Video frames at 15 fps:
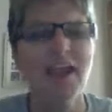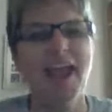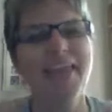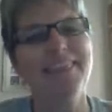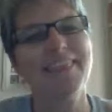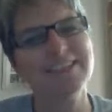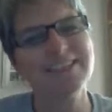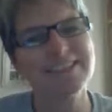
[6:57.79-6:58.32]

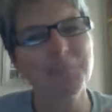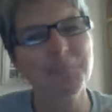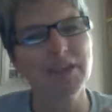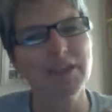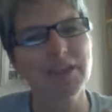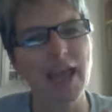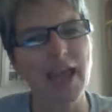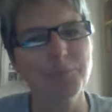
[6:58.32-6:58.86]
and then
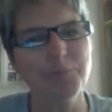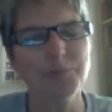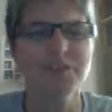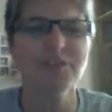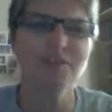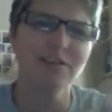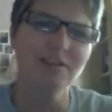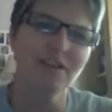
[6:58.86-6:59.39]
something
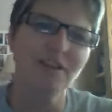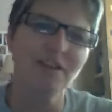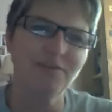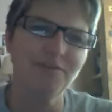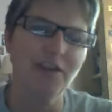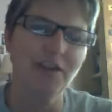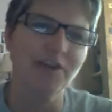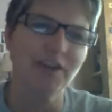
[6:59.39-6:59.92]
happens, your
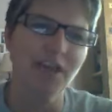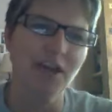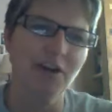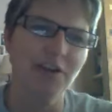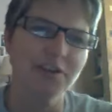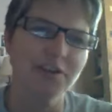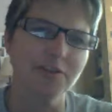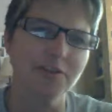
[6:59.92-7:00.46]
favorite
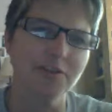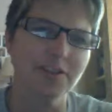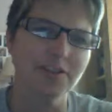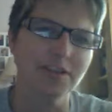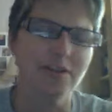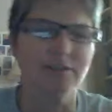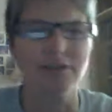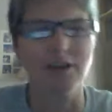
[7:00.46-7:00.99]
character is
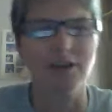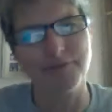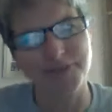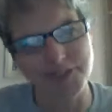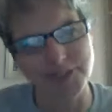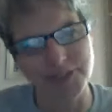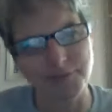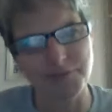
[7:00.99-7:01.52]
killed off or
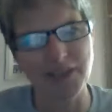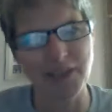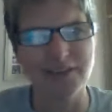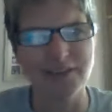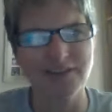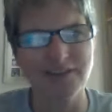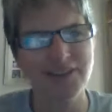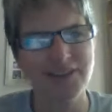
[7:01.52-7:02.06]
something,
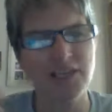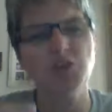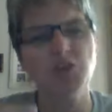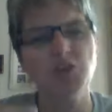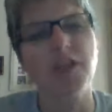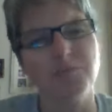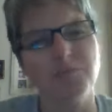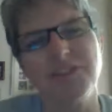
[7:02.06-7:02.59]
and then you become